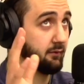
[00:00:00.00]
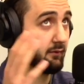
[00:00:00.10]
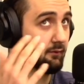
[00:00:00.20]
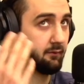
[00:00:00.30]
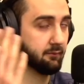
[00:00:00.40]

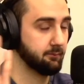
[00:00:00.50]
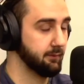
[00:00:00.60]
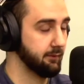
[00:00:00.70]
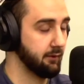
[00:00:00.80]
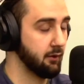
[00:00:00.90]
there's
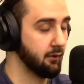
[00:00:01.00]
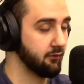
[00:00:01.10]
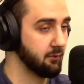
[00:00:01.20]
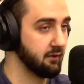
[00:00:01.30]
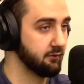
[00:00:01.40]

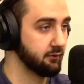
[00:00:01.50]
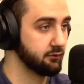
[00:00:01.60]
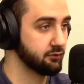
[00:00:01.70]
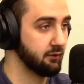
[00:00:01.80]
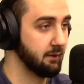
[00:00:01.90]
however many
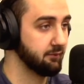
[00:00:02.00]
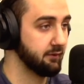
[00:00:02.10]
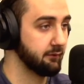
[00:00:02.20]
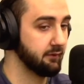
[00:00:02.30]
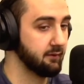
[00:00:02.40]
social apps
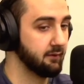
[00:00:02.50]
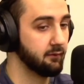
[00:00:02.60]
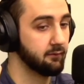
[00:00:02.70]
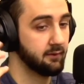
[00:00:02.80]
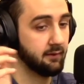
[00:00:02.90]
on it right
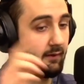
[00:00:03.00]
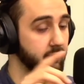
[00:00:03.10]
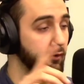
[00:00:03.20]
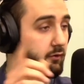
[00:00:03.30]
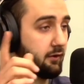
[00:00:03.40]
now.
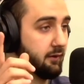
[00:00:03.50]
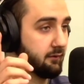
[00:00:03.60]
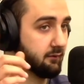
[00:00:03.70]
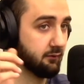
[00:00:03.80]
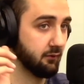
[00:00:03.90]
It's all
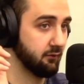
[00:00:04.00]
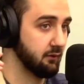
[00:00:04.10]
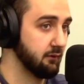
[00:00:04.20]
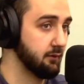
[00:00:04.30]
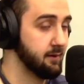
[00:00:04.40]
connected. So if
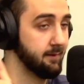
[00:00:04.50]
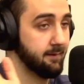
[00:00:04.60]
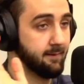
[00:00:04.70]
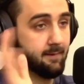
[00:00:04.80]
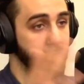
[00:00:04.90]
you have
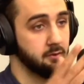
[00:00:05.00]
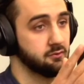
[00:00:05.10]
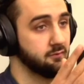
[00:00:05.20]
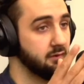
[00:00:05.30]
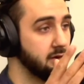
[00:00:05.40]

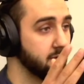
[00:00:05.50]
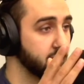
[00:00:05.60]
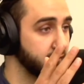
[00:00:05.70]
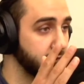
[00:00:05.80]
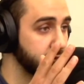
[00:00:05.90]
100
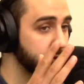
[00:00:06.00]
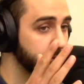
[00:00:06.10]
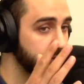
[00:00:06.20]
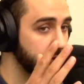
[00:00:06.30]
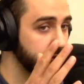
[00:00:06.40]
followers on
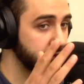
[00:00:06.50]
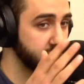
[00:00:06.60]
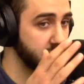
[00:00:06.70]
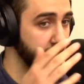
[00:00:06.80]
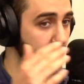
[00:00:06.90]

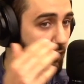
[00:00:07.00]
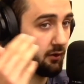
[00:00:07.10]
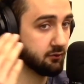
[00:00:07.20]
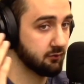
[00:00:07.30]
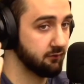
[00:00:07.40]
Supernovas, you have
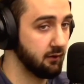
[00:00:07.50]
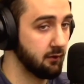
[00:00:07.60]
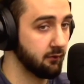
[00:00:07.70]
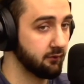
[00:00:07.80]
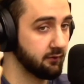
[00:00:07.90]
100
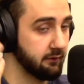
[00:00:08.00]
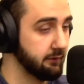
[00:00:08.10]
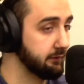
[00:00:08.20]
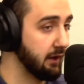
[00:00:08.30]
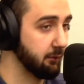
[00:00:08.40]
followers on
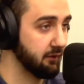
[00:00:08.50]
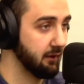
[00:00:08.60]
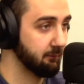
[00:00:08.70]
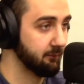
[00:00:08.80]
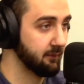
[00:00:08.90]
the Diamond
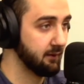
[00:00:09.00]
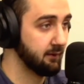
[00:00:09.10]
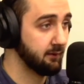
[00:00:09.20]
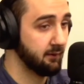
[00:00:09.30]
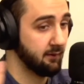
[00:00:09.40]
app.
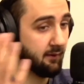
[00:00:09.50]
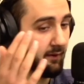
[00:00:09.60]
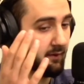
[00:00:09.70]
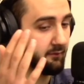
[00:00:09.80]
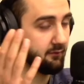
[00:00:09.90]

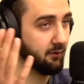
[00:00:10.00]
And